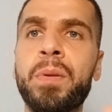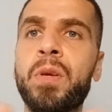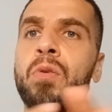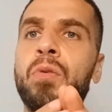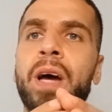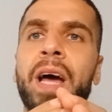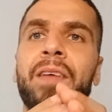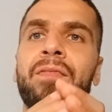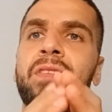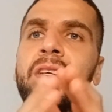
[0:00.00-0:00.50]
You
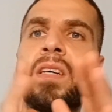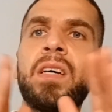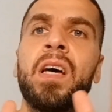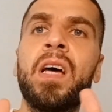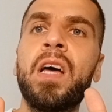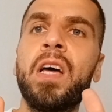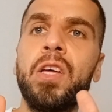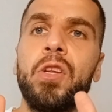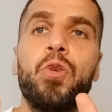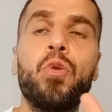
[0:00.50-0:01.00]
don't have to
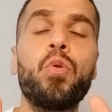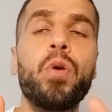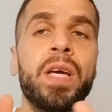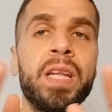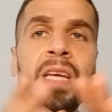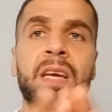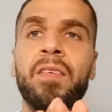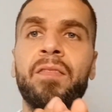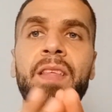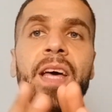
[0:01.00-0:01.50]
do
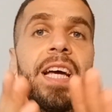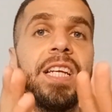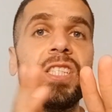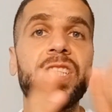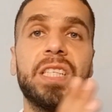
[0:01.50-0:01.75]
any of that.